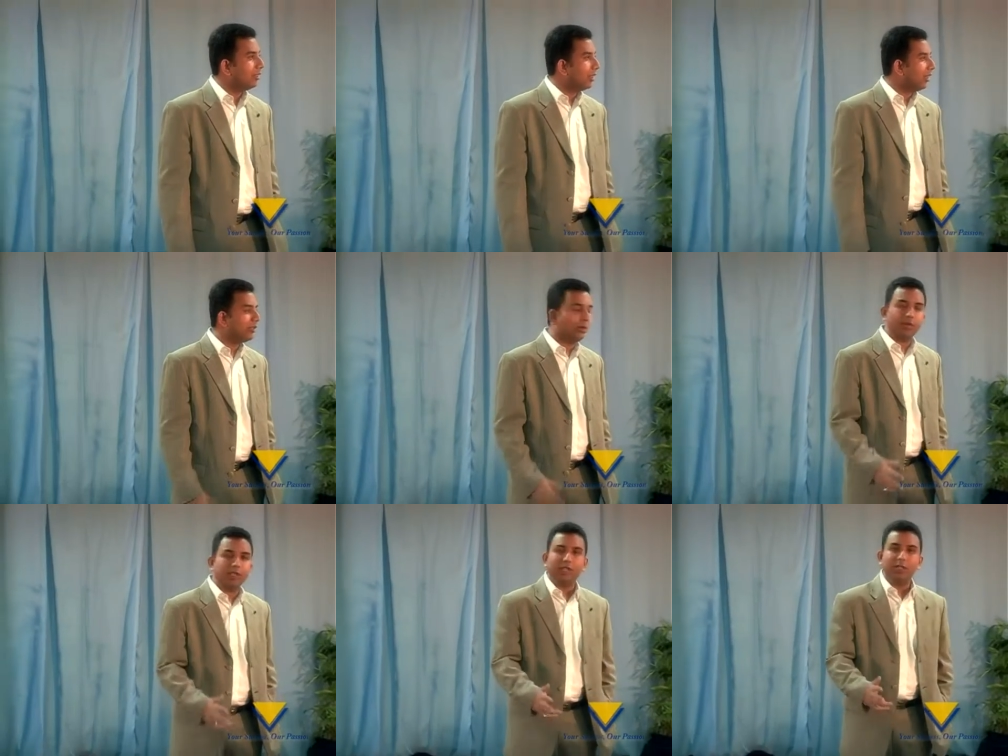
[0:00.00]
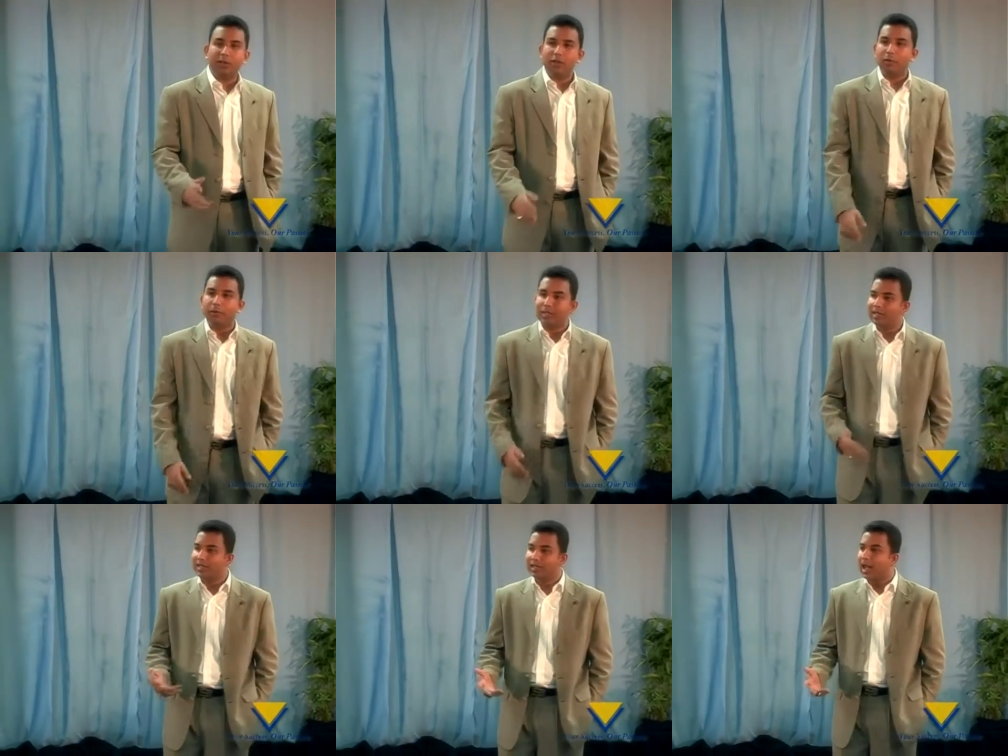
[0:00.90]
So after watching this video,
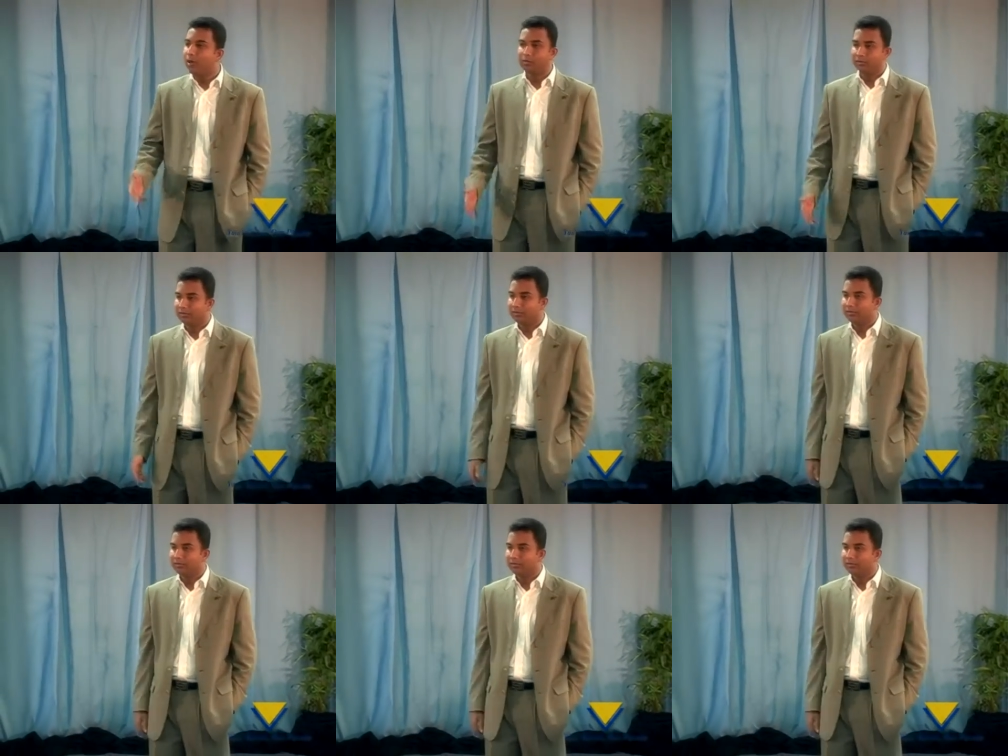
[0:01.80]
please sit down